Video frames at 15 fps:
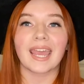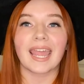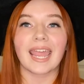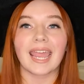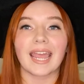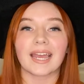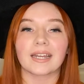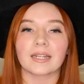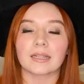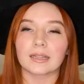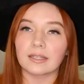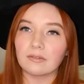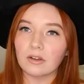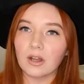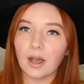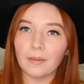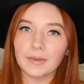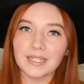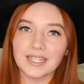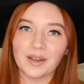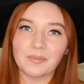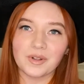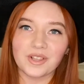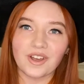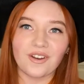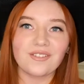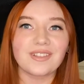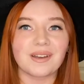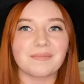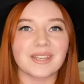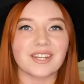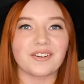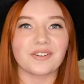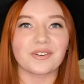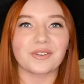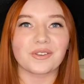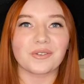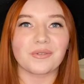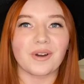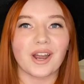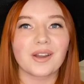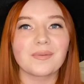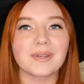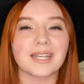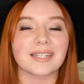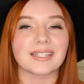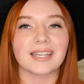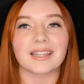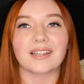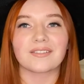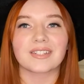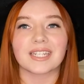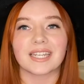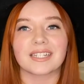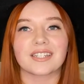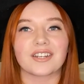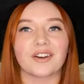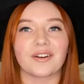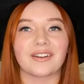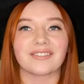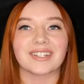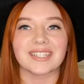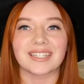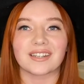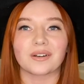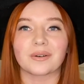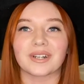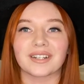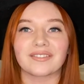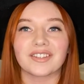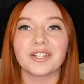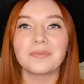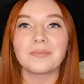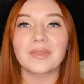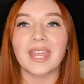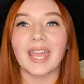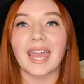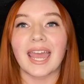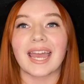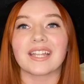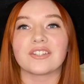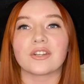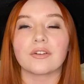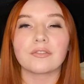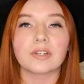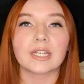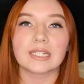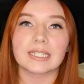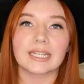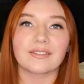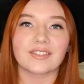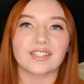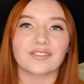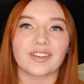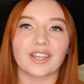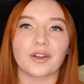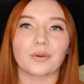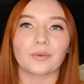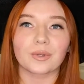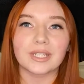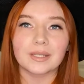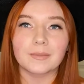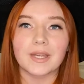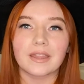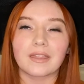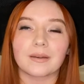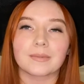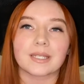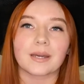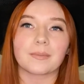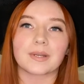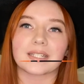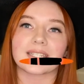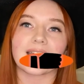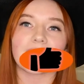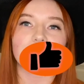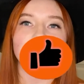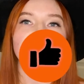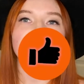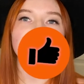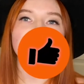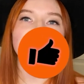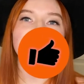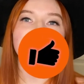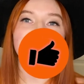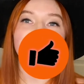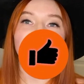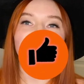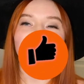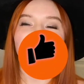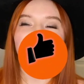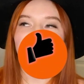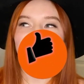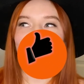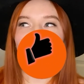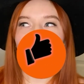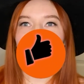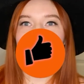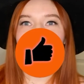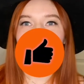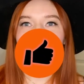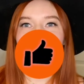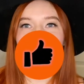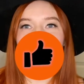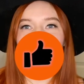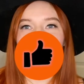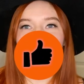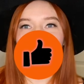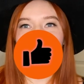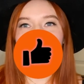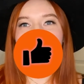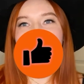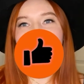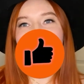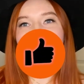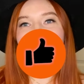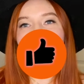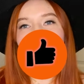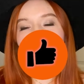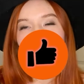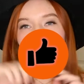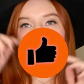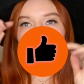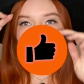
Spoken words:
And leave a comment down below. Let me know who you are because I love to get to know every single one of you. And don't forget to give this video a really big thumbs up because that helps our community grow as well. So let's go